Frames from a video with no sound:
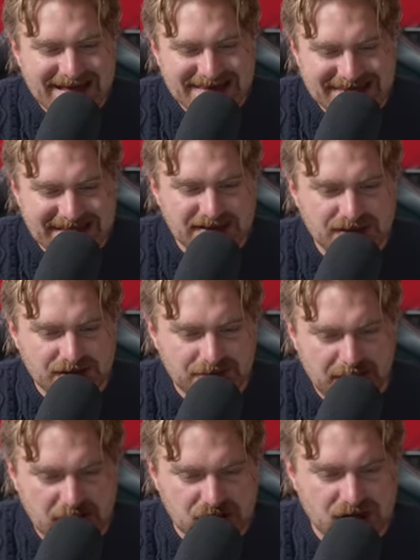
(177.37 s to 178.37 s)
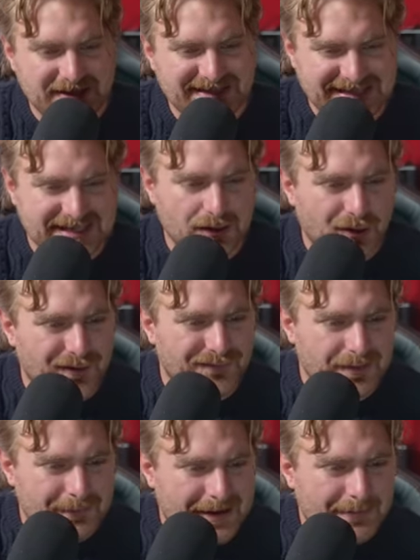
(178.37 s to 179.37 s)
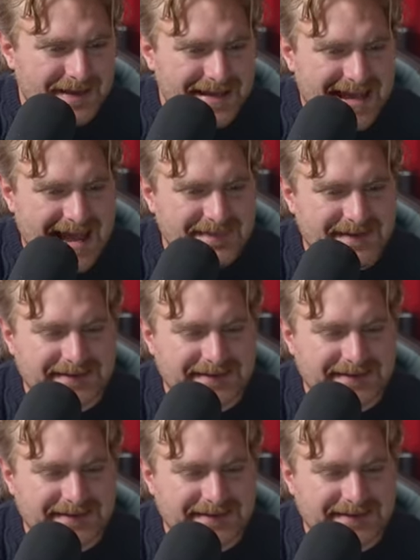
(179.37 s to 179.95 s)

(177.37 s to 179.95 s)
this picture here of the map, and